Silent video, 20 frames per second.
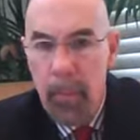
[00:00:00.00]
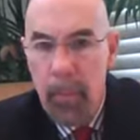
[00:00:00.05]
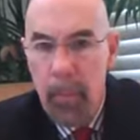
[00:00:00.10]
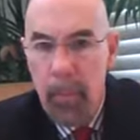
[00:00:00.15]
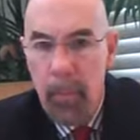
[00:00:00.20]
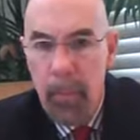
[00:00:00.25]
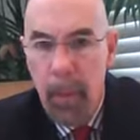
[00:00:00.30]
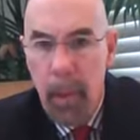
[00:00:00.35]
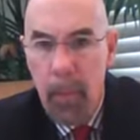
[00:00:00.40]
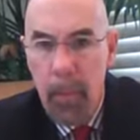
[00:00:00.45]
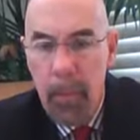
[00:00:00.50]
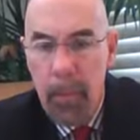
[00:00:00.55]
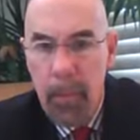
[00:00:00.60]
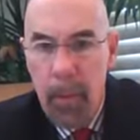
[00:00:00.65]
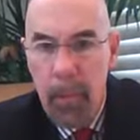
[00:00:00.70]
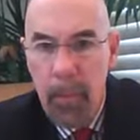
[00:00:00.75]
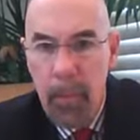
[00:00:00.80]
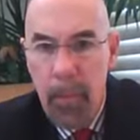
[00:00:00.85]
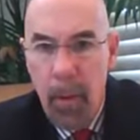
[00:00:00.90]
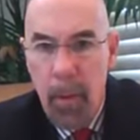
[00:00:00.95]
some
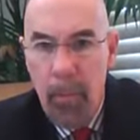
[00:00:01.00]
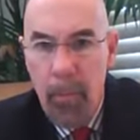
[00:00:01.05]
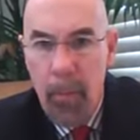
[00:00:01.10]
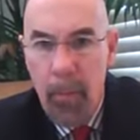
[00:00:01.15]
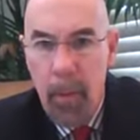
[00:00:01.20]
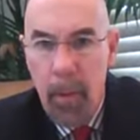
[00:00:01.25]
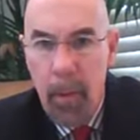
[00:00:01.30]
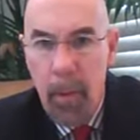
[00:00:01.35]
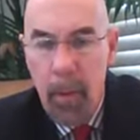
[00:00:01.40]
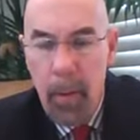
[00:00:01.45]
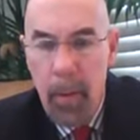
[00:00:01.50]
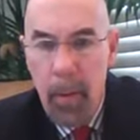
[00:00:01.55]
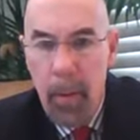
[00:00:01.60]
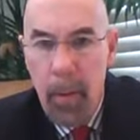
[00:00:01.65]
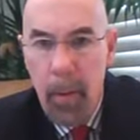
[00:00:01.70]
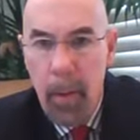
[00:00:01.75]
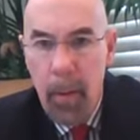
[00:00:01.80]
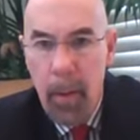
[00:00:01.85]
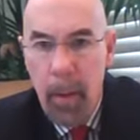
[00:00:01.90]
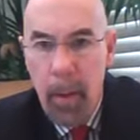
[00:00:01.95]
publishing software,
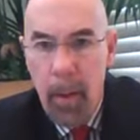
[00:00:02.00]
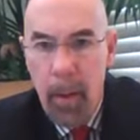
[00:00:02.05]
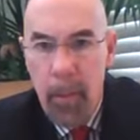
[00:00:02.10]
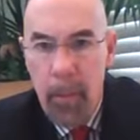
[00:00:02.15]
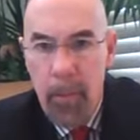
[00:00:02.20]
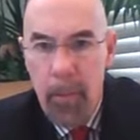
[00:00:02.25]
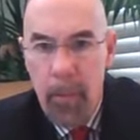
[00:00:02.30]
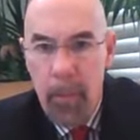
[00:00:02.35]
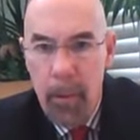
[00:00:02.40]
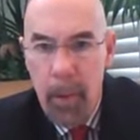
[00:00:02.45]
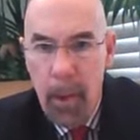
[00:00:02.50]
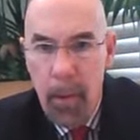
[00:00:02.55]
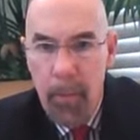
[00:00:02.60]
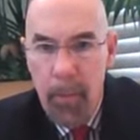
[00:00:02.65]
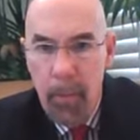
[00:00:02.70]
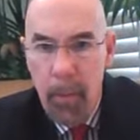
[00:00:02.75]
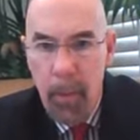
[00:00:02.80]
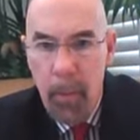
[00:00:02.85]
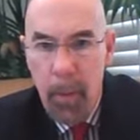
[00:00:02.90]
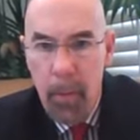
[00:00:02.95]
and some
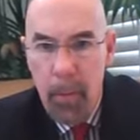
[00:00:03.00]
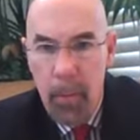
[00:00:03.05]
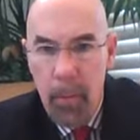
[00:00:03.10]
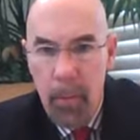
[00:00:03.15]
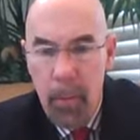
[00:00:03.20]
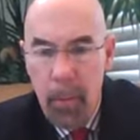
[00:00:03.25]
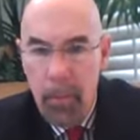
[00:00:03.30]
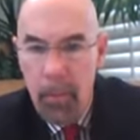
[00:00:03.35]
check stock, you can